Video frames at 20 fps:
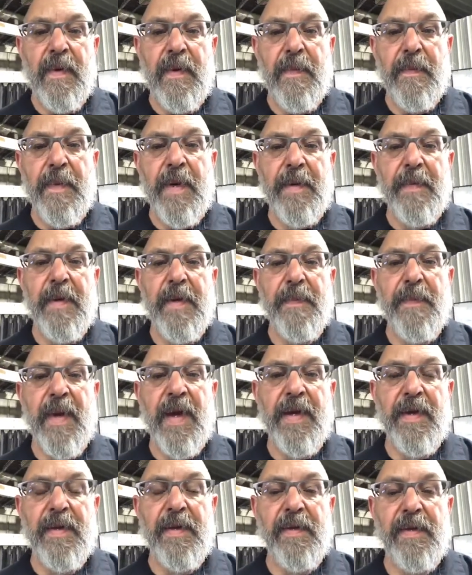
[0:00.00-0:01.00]
maybe
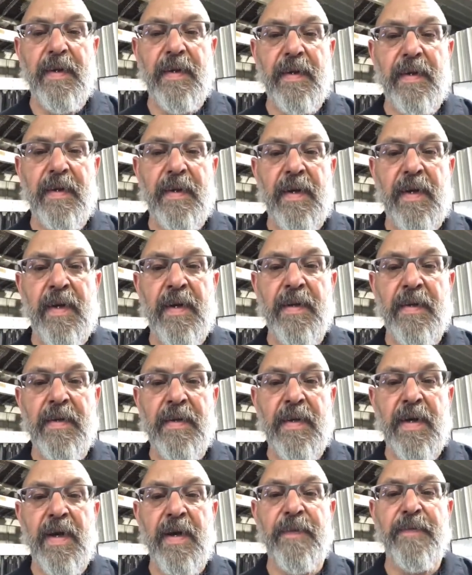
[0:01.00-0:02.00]
make you a little
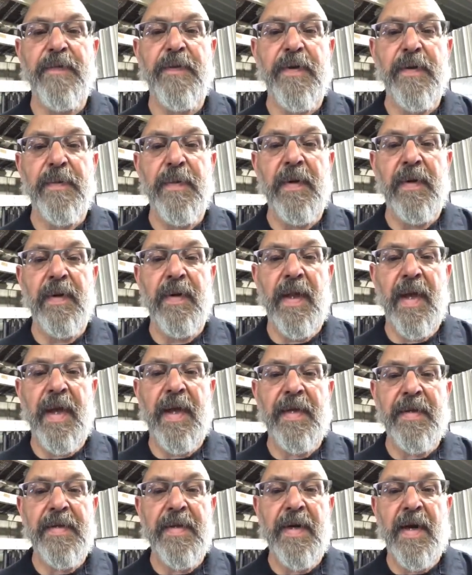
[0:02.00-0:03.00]
uncomfortable
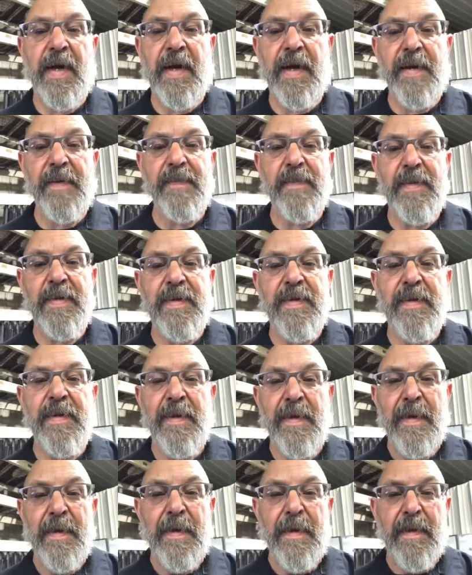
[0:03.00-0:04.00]
at times,
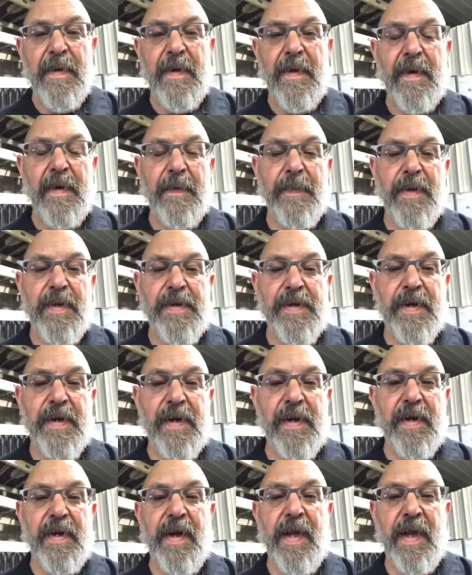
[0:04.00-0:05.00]
but you're in
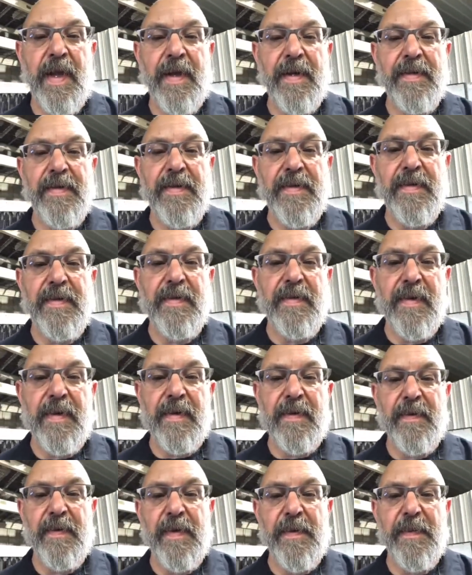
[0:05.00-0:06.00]
good hands.
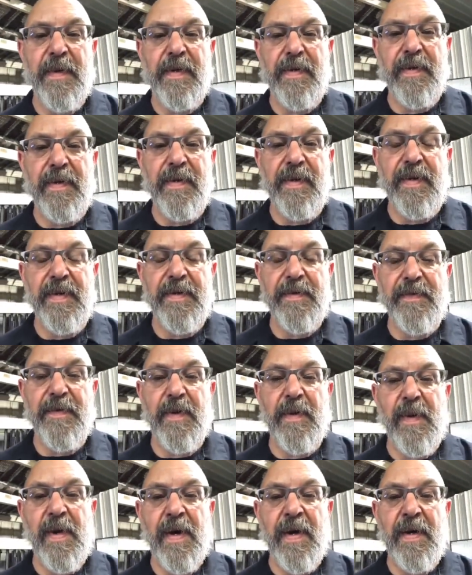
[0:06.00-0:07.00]
We've been doing this for
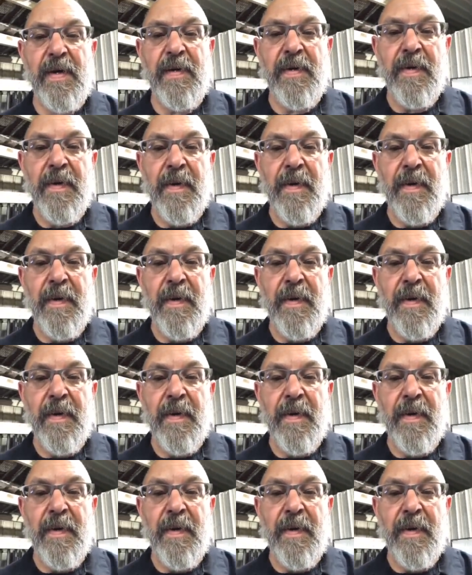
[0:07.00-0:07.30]
a while.